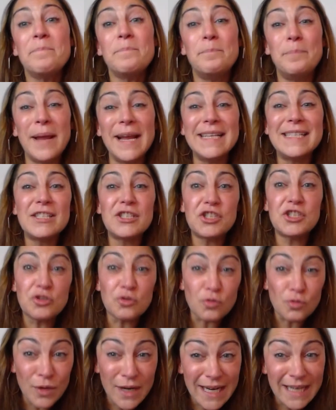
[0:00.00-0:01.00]
based
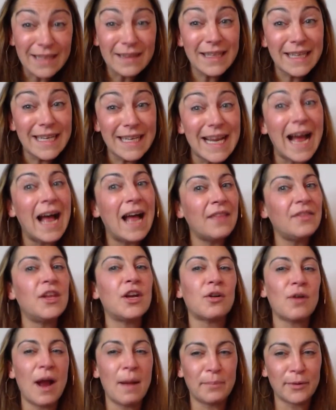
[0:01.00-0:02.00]
strictly on
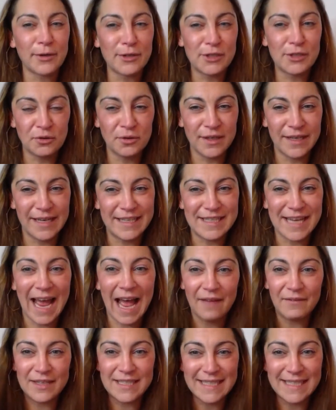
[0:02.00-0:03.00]
their opportunity to
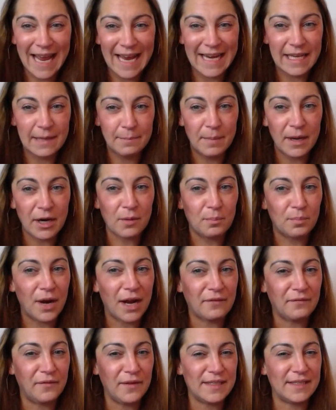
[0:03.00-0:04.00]
have a teddy bear
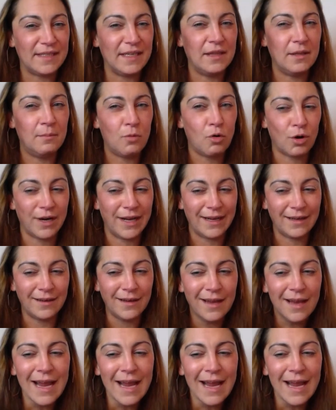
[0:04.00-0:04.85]
breakfast in the morning.